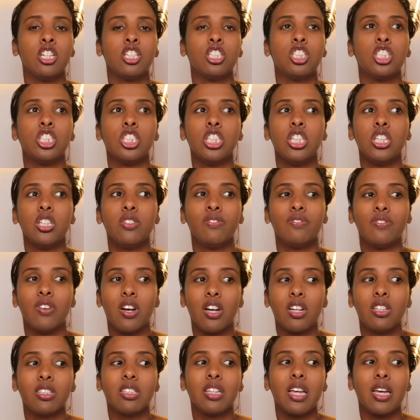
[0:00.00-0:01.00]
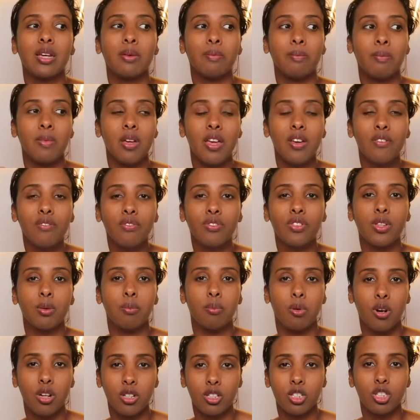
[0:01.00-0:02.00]
She felt like if the
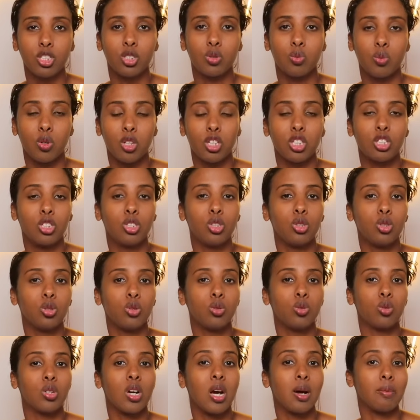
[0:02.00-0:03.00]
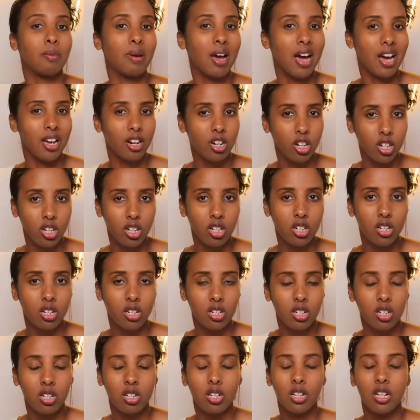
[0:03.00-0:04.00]
brothers were to come at her,
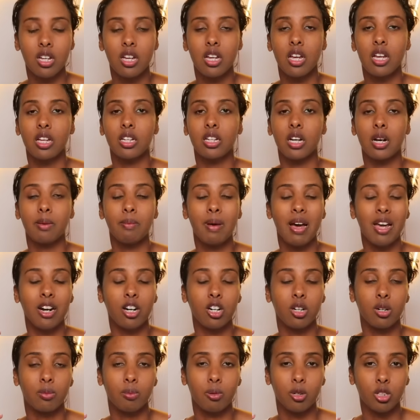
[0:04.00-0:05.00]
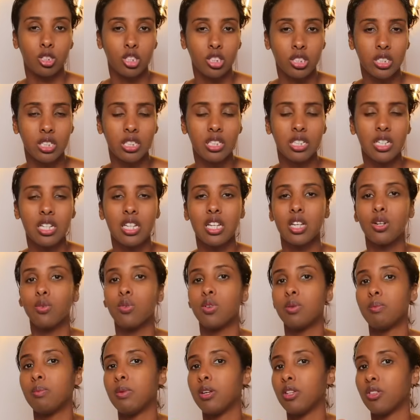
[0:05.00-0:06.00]
come at her personally, it
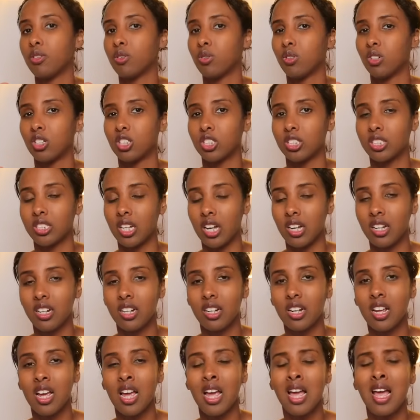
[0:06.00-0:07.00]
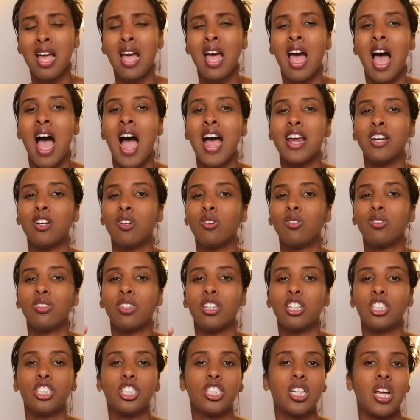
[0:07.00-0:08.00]
would be through her son. I don't
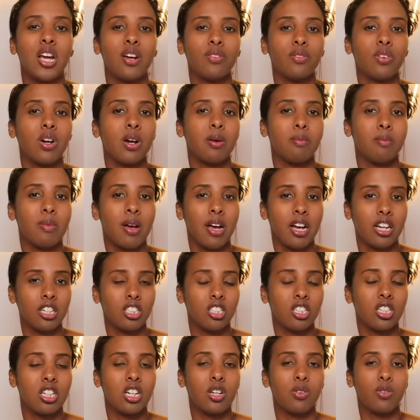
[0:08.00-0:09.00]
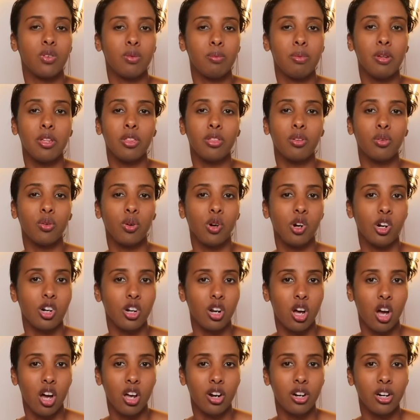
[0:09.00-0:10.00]
think she ever imagined it would be through her
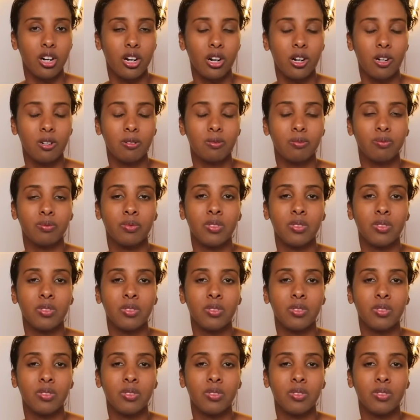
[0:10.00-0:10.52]
daughter.